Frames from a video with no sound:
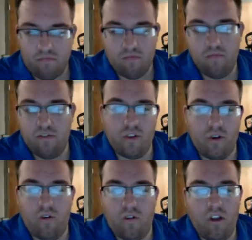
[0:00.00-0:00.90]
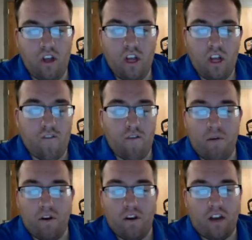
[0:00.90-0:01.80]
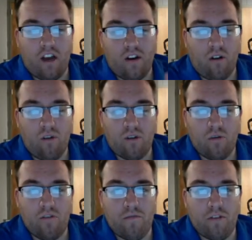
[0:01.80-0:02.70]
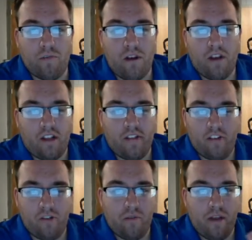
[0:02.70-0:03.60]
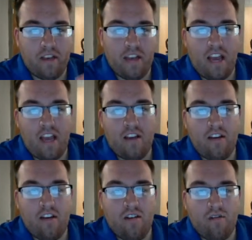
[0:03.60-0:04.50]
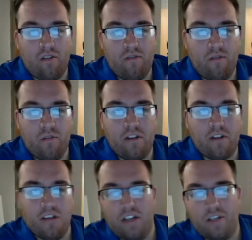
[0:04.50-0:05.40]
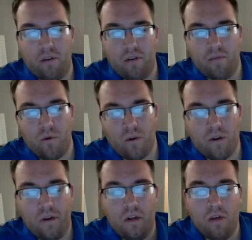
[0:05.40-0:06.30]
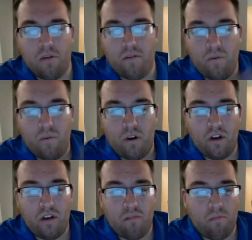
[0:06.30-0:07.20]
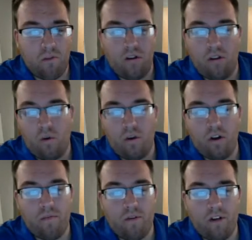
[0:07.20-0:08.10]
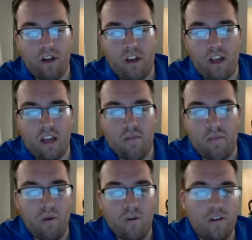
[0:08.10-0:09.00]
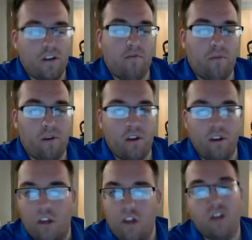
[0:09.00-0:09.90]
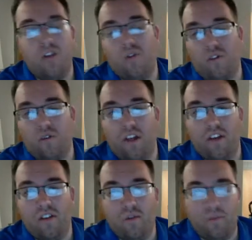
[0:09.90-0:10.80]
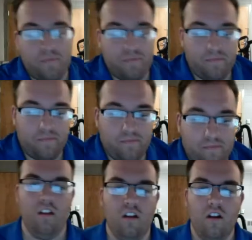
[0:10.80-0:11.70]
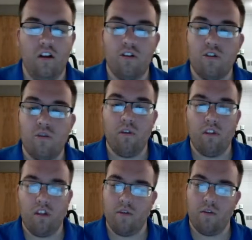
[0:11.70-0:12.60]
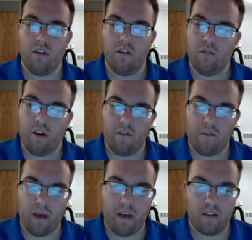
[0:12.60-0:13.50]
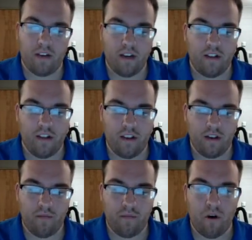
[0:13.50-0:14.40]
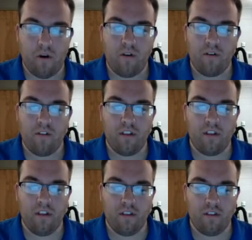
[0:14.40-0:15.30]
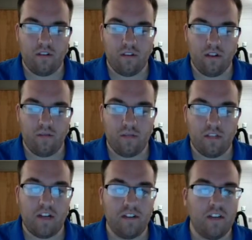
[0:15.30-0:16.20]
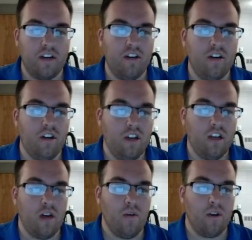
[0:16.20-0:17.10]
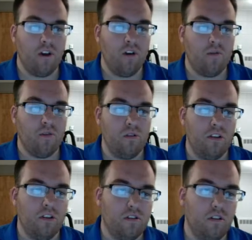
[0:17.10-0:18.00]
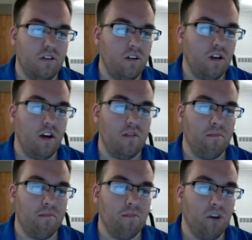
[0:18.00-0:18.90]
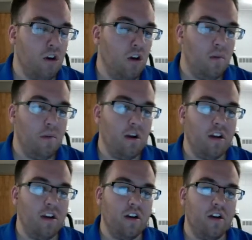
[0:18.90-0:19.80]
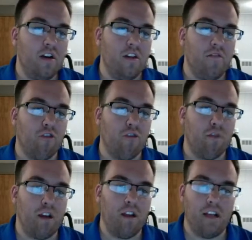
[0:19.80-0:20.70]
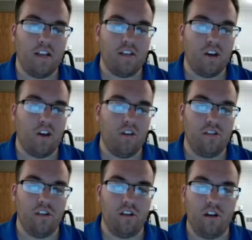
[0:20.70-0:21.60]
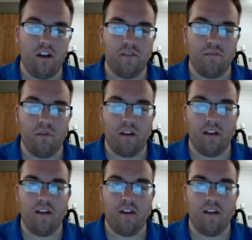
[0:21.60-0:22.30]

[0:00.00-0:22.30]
So if you put in kind of close to what you've been spending, at least you'll maintain for a few months and not spend more. But if you want to put a lower number to kind of aim lower and save more money, you can do that too. So thing that we can do right off the bat is highlight all of these cells here, and we can go up to this button here and format it as currency or as money.